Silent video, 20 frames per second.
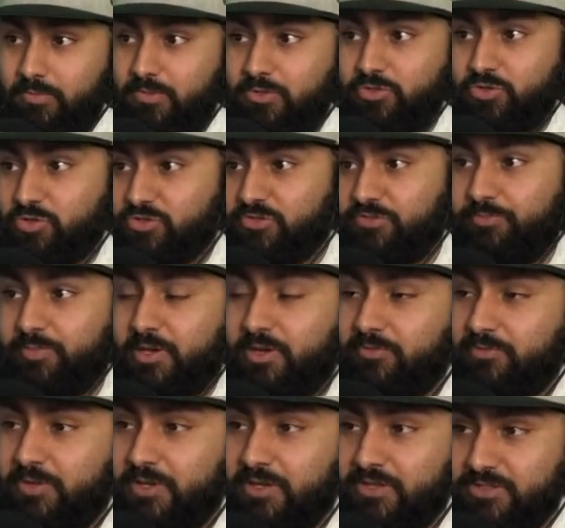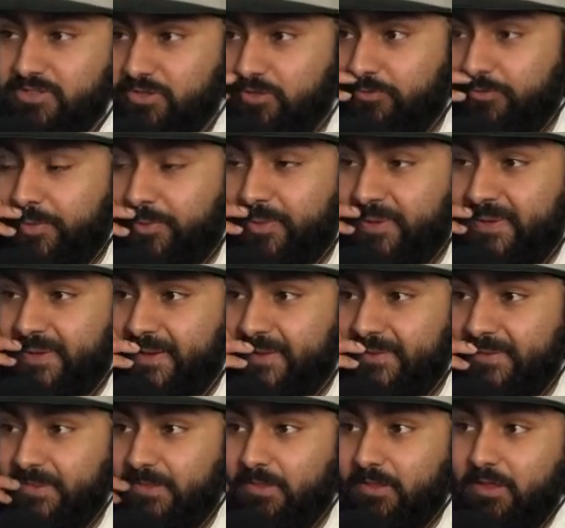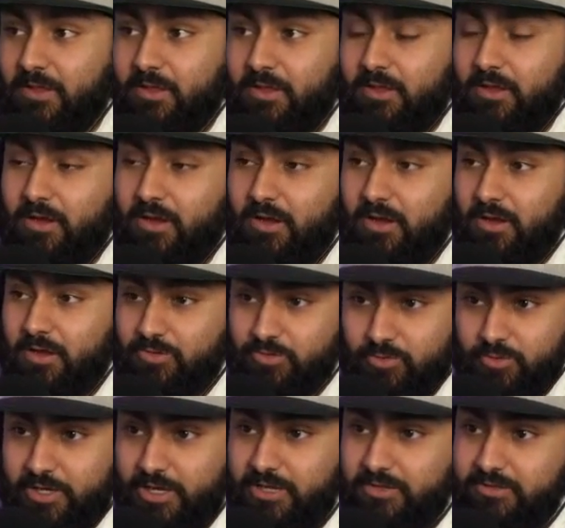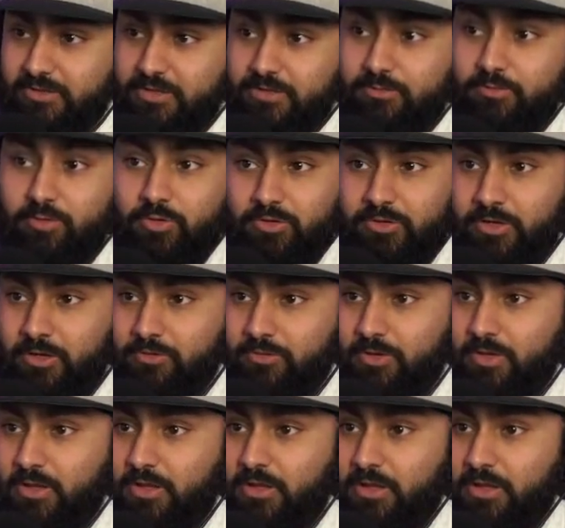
Joseph Benavides, November 10th, 2018, pulled out.